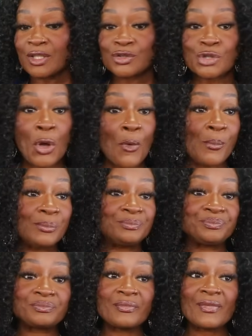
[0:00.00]
So,
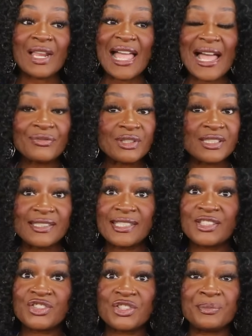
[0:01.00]
after
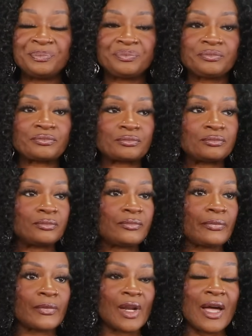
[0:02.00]
detention,
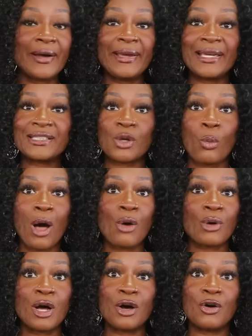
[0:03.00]
I had to
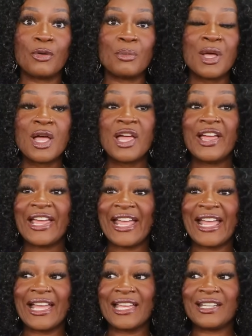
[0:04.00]
walk home.
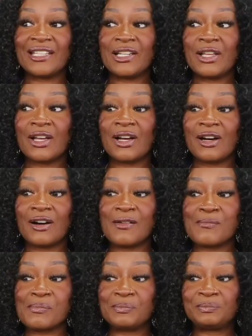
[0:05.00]
And
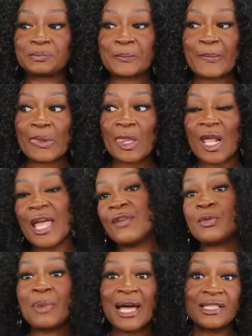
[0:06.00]
um,
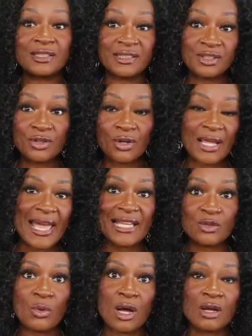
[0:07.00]
everybody, you know, that
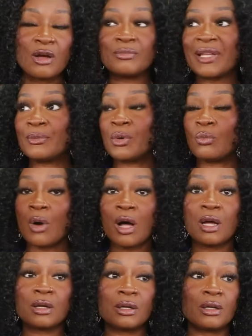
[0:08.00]
had to walk home, they would
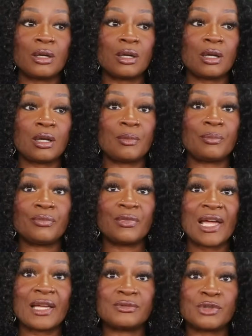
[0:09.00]
walk, um,
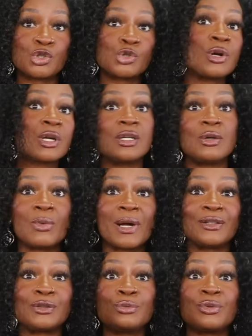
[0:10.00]
like, the shortcut
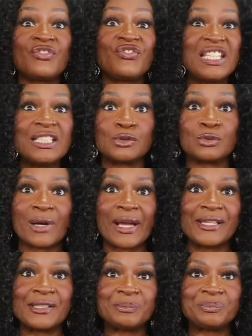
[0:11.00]
way through the field,
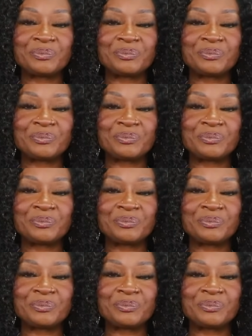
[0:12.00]
right?